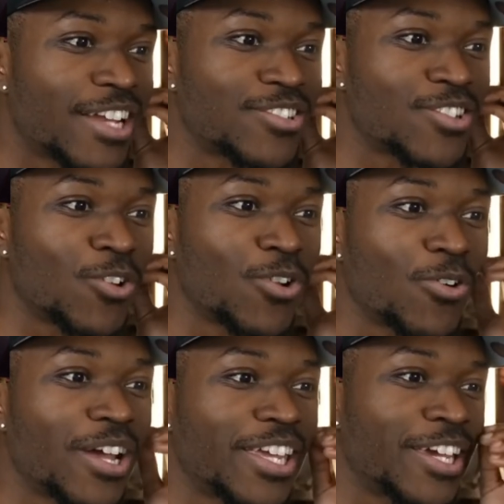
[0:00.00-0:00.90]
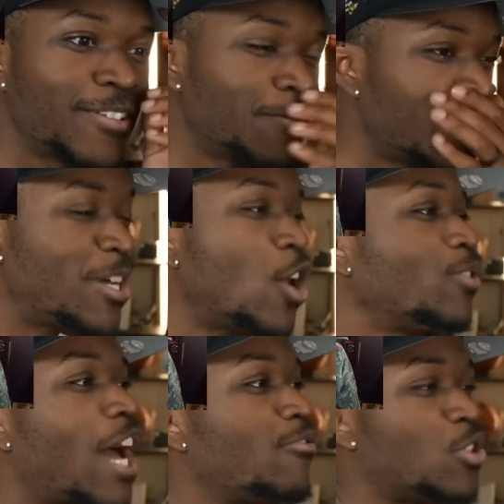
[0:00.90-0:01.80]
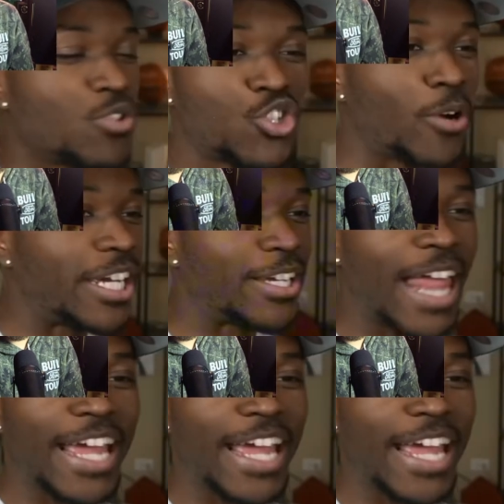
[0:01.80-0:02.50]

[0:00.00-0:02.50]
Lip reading: I just don't know. Again, we know Donovan Mitchell. He's great.